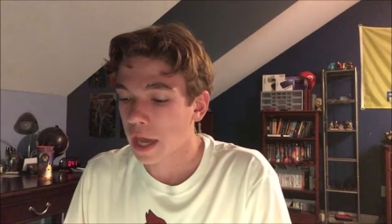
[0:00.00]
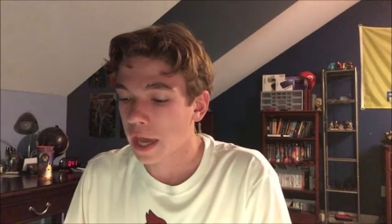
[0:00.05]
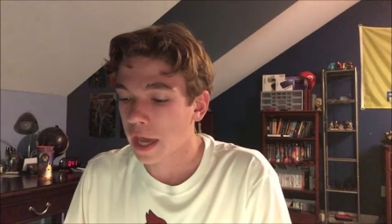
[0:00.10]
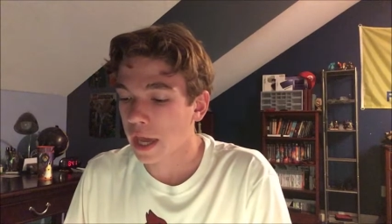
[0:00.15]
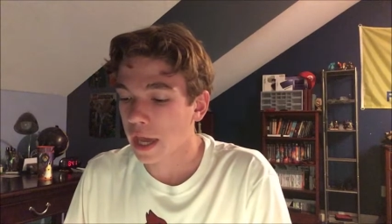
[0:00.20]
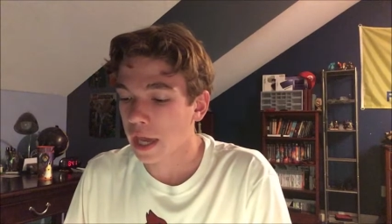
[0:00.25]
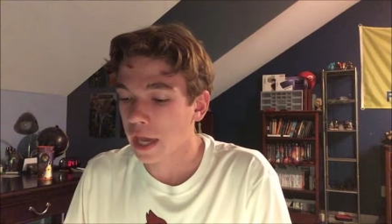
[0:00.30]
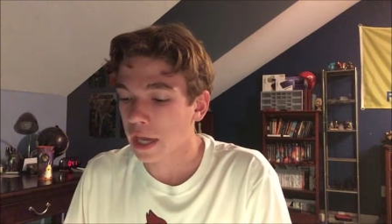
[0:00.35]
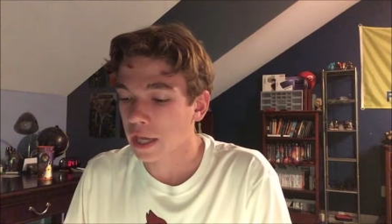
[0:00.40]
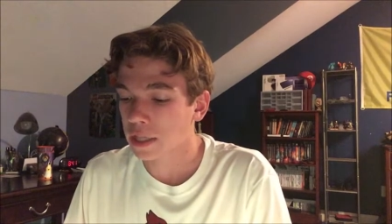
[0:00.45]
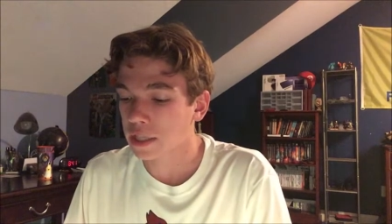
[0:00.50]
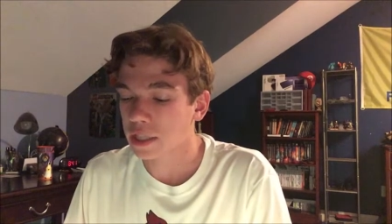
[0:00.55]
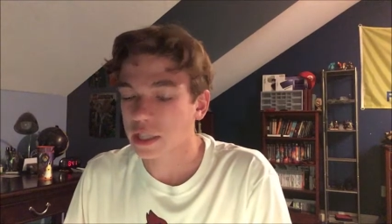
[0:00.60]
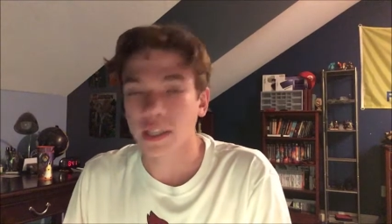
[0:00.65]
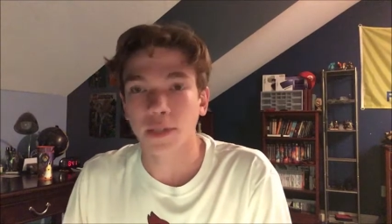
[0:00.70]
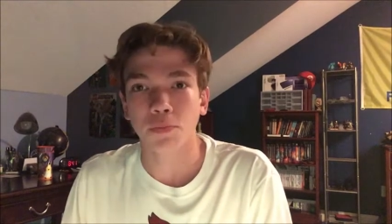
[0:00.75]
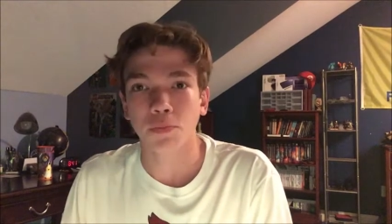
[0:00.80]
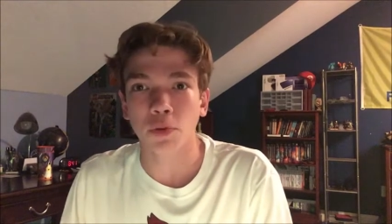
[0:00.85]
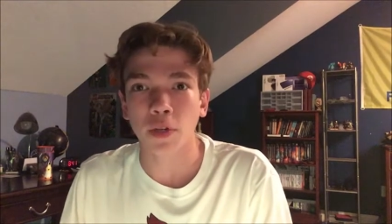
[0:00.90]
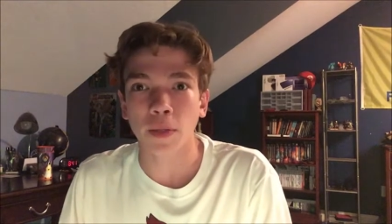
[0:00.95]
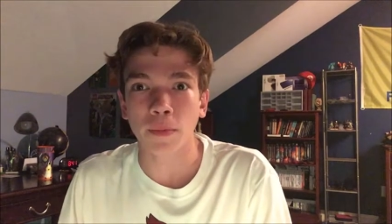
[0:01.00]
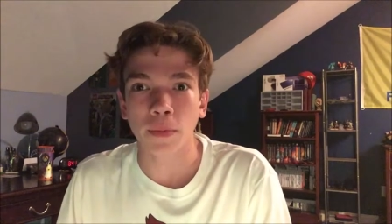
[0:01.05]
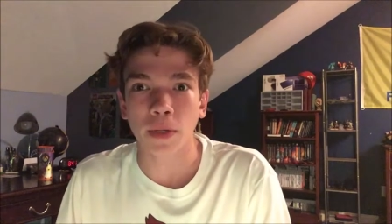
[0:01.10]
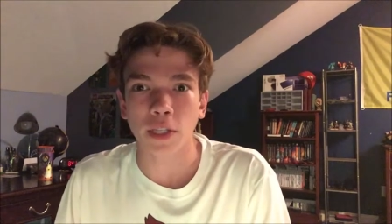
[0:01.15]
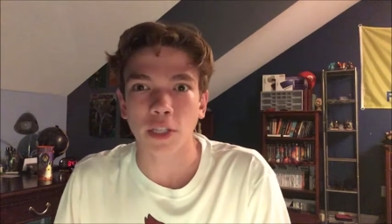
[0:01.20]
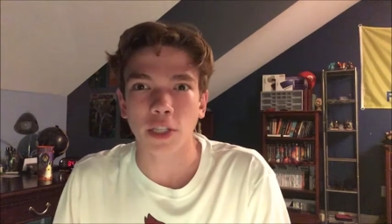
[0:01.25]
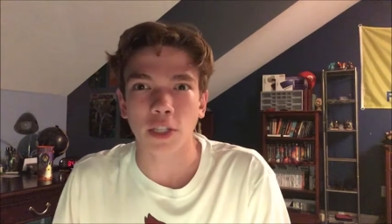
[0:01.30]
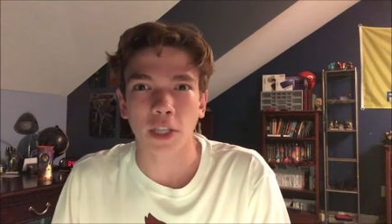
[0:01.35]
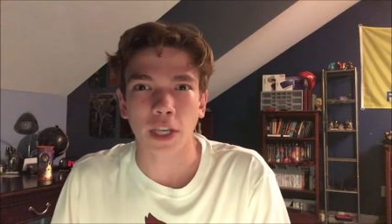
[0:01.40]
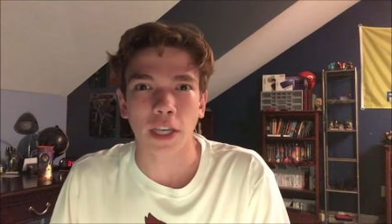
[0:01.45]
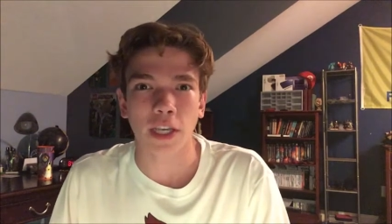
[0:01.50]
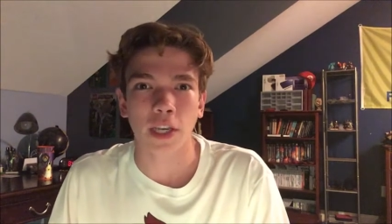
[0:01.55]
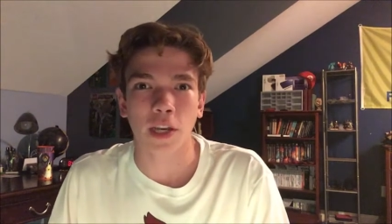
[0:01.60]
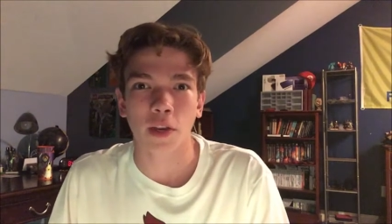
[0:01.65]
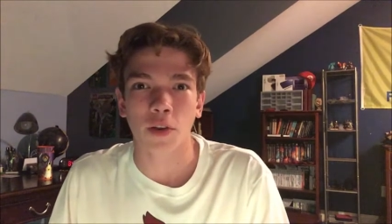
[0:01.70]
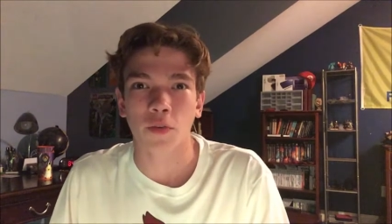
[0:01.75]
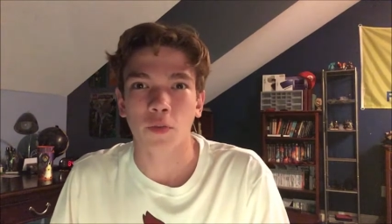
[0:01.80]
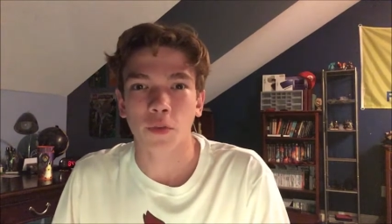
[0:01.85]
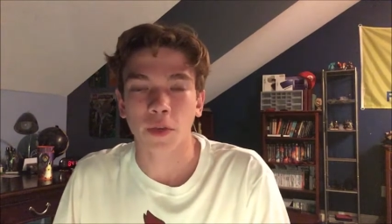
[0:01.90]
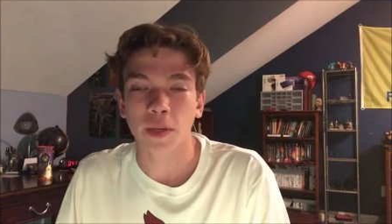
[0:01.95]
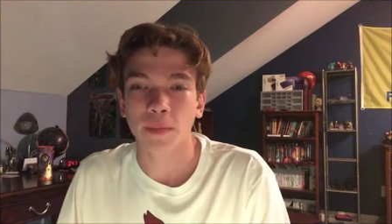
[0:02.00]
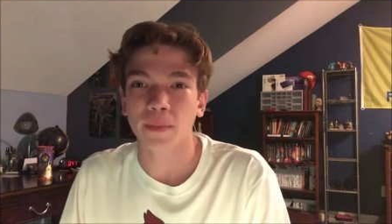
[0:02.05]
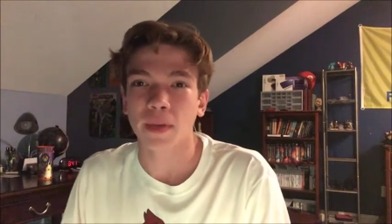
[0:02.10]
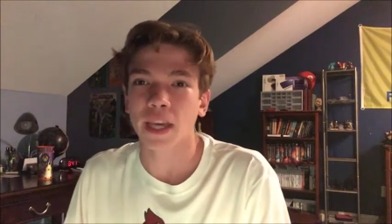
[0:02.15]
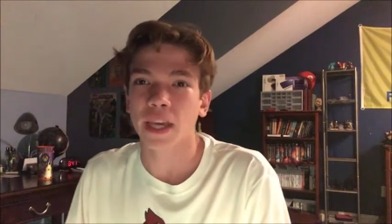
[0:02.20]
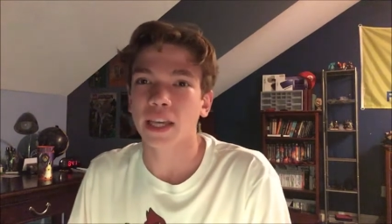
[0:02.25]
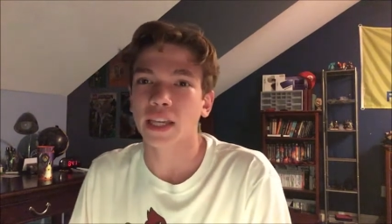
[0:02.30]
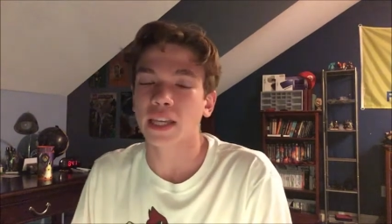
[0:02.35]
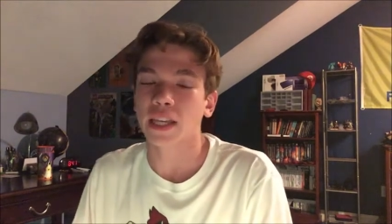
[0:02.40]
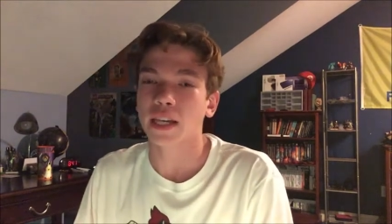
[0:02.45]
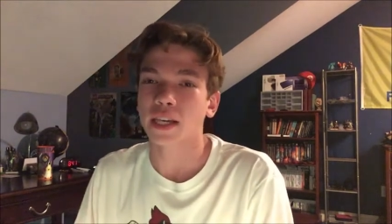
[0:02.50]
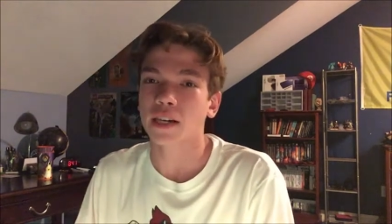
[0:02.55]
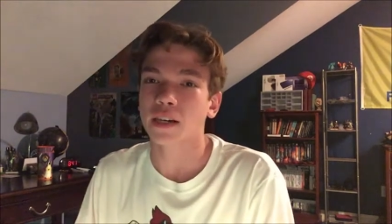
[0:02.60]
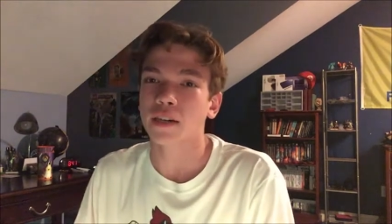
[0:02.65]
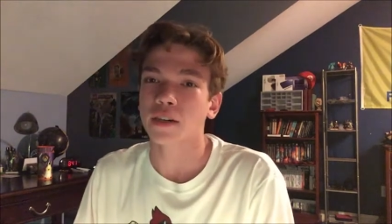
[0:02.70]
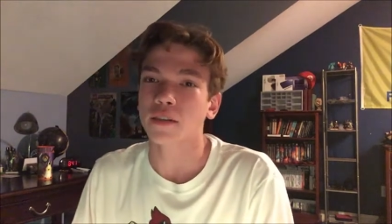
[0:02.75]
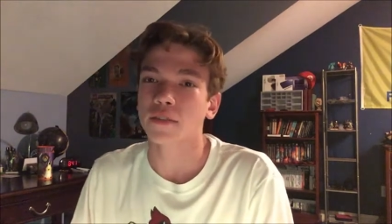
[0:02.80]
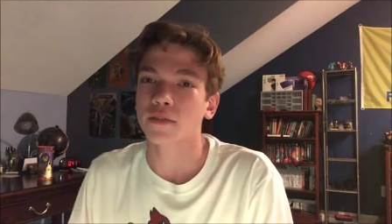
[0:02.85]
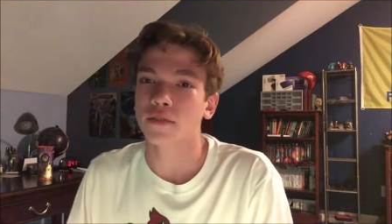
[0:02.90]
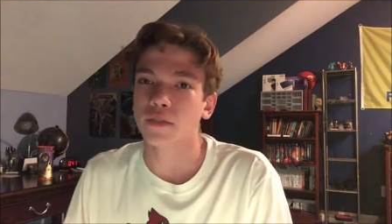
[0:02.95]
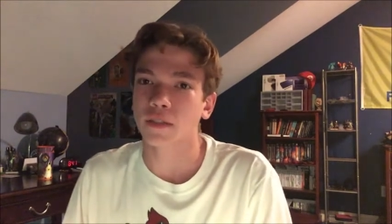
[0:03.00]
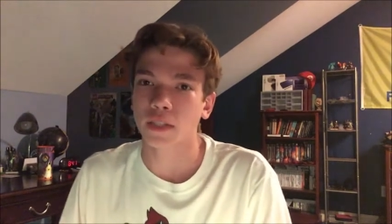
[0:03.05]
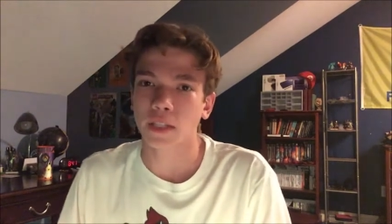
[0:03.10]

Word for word: and it's pretty much like a remake of